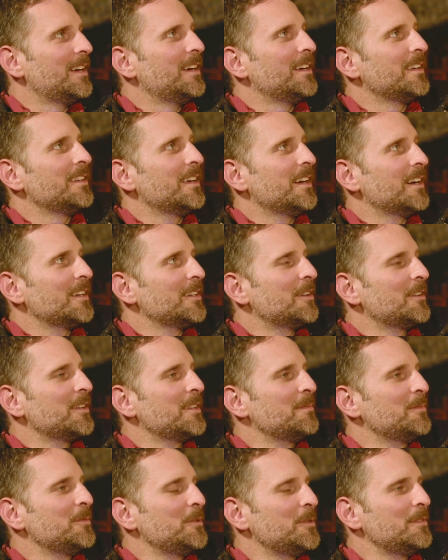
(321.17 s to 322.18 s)
Yeah, no, he
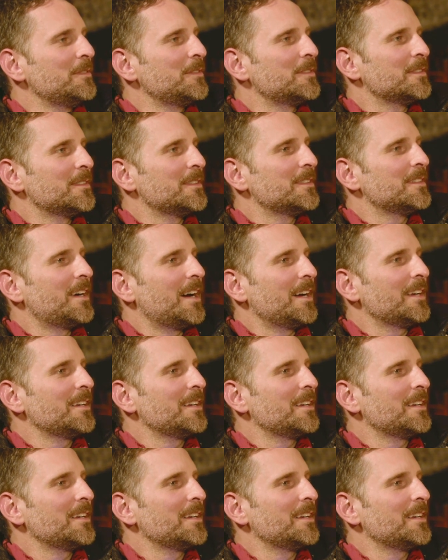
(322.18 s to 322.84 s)
moved. I